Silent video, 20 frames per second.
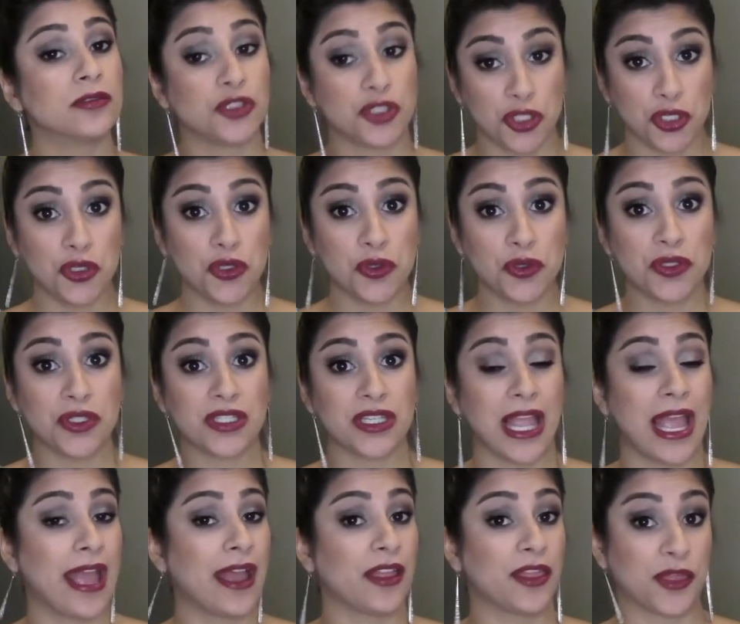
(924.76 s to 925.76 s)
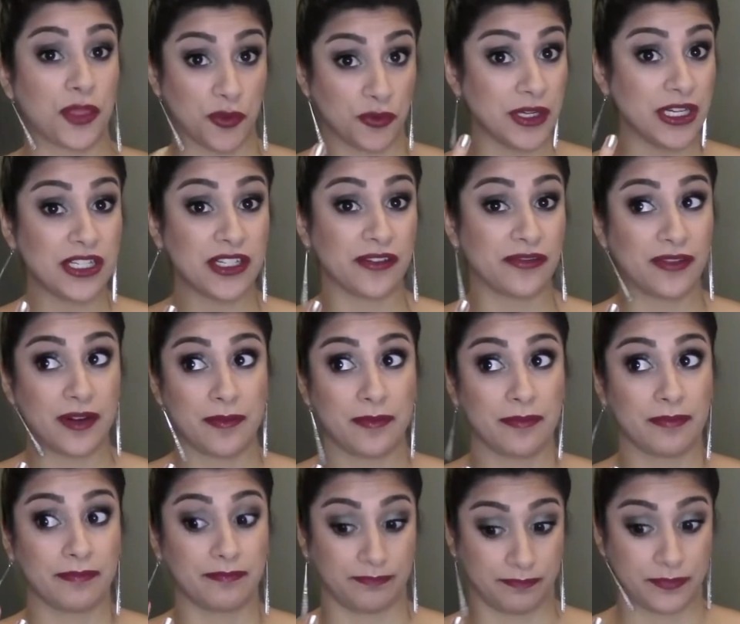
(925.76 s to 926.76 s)
juice three different
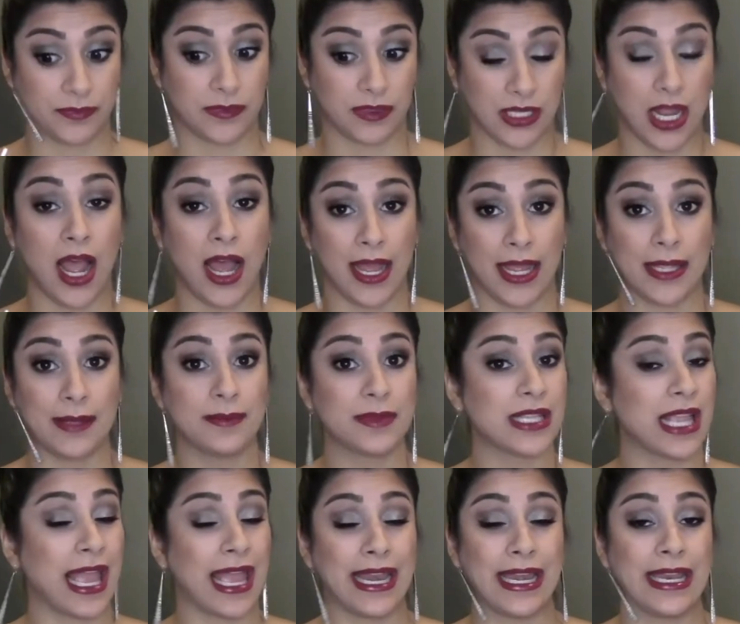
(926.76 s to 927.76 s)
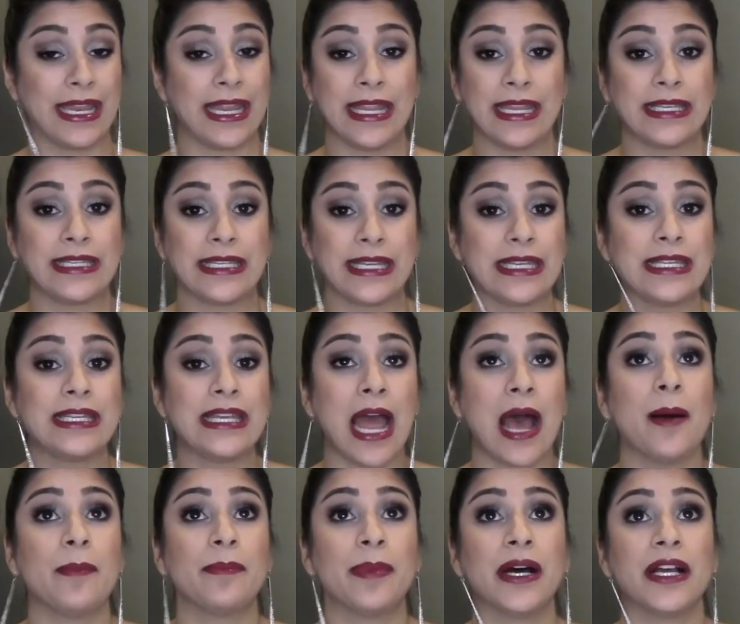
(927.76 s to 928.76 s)
times and it did
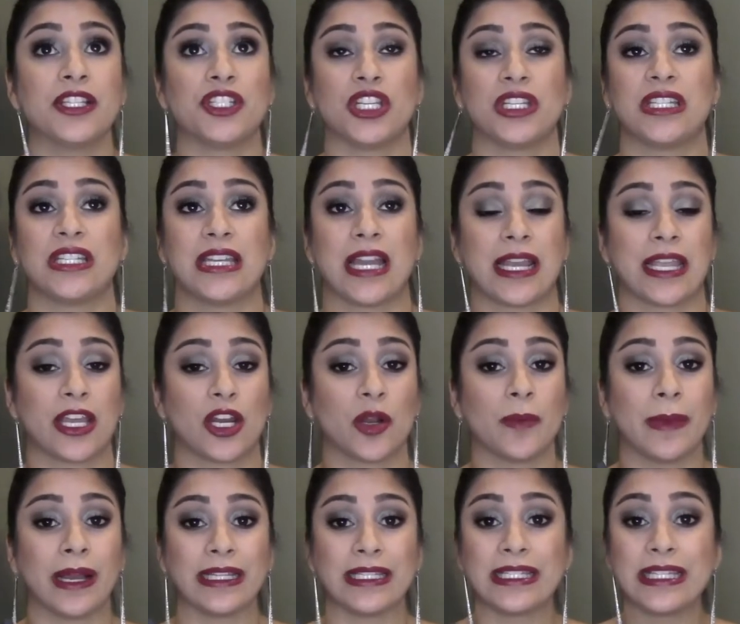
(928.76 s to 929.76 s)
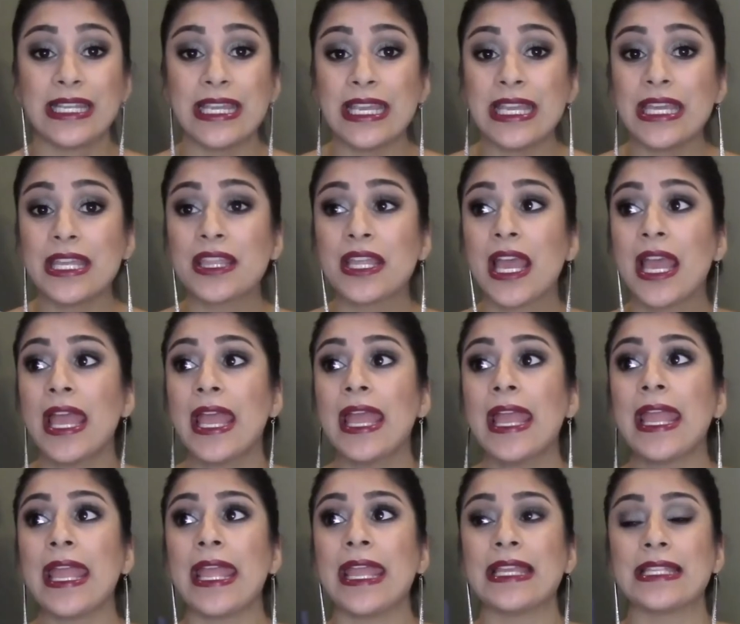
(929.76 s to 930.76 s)
not budge. It did not get on my teeth.
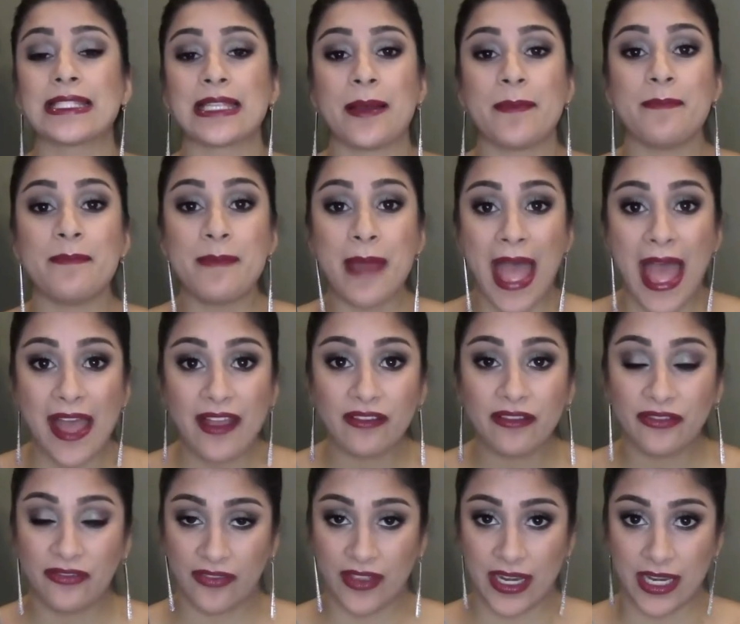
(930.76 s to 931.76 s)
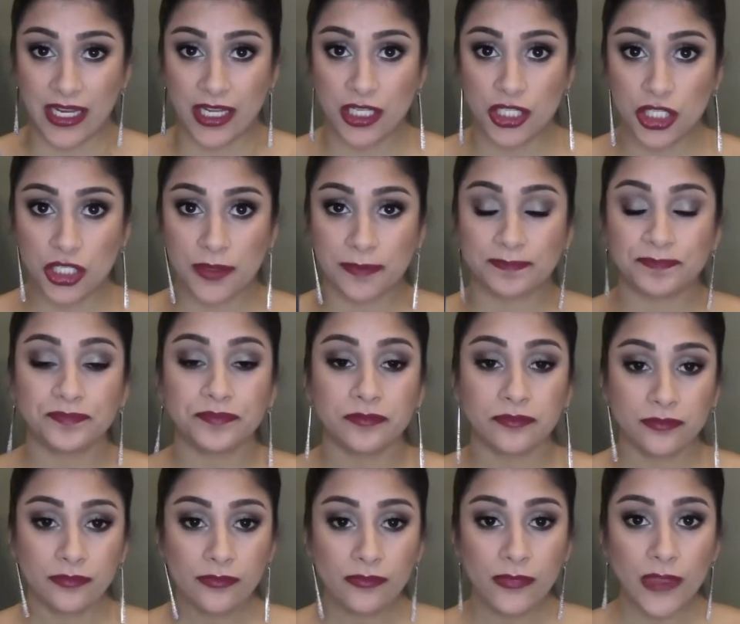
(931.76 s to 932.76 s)
It's a matte finish.
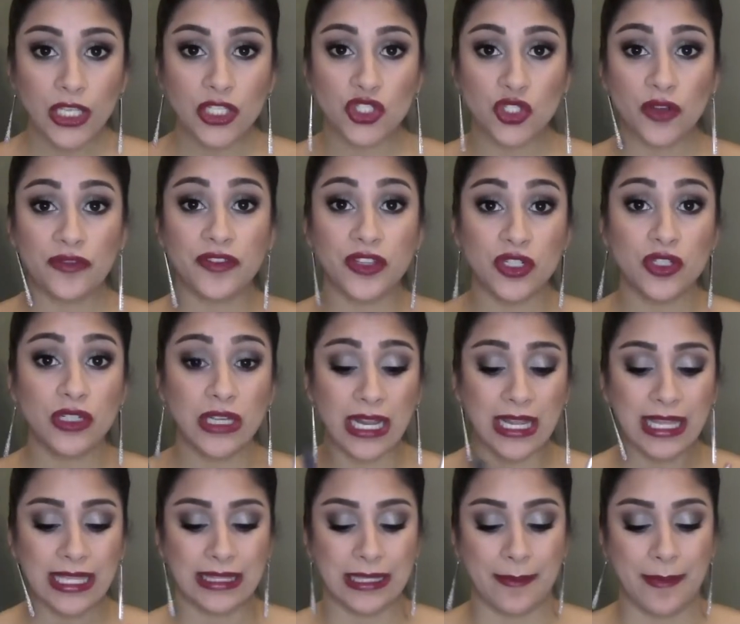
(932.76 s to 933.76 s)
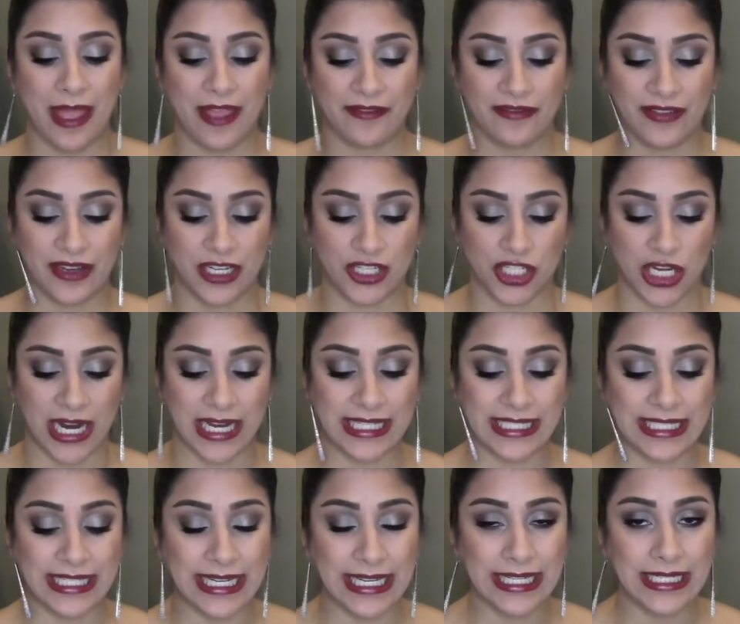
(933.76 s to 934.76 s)
So if you do not like the matte finish, I
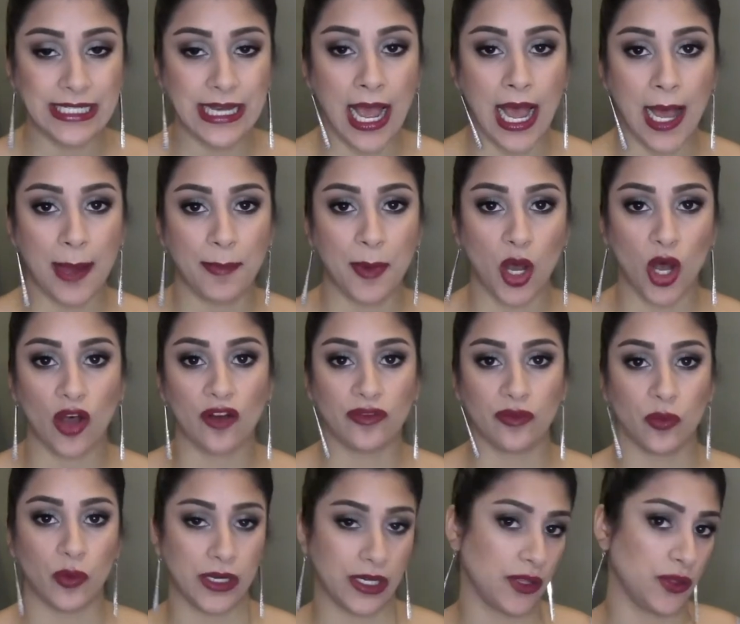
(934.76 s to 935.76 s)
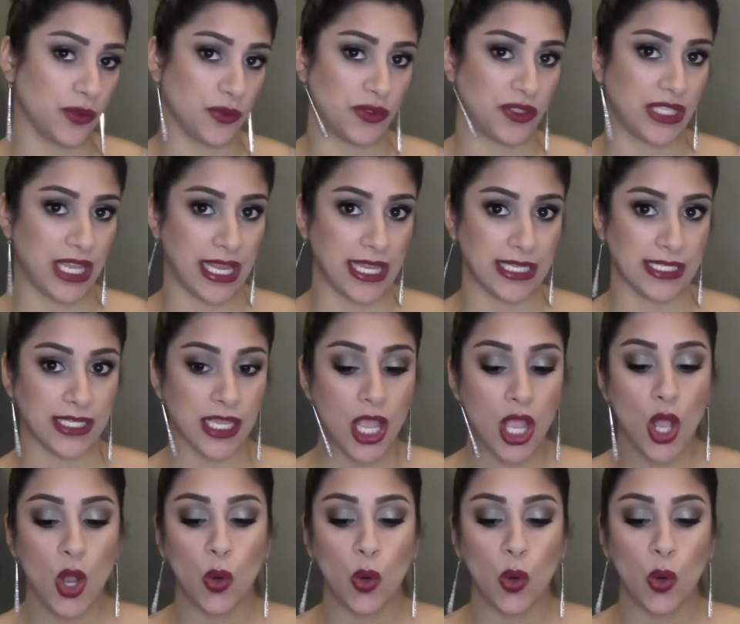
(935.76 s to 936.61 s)
did top off one of those days